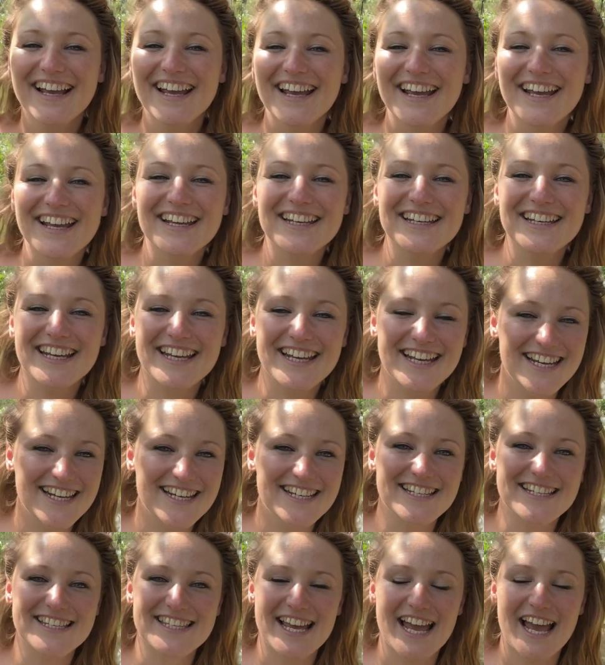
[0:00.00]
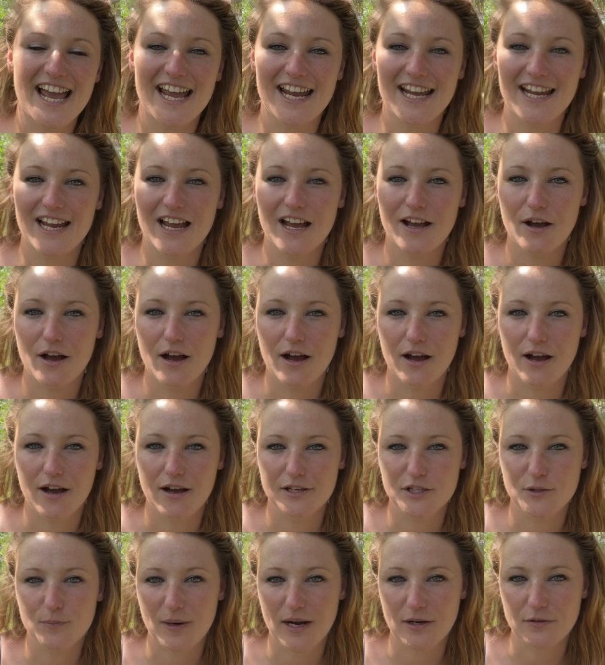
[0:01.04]
It is a
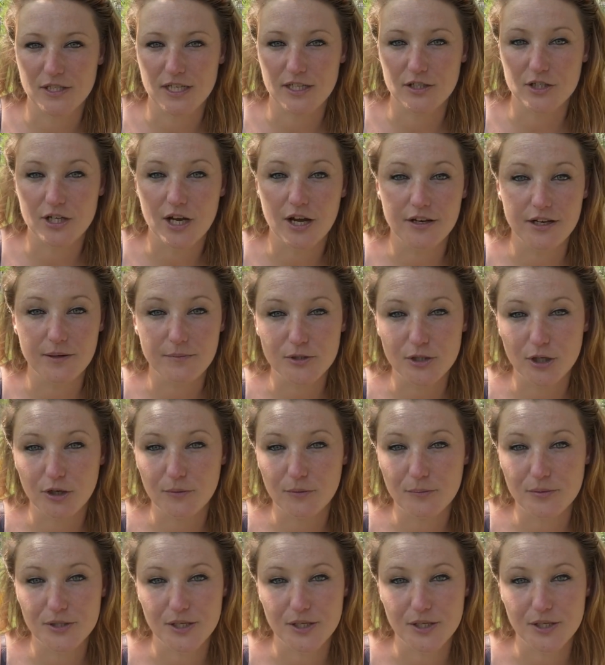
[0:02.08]
sprouting turnip top,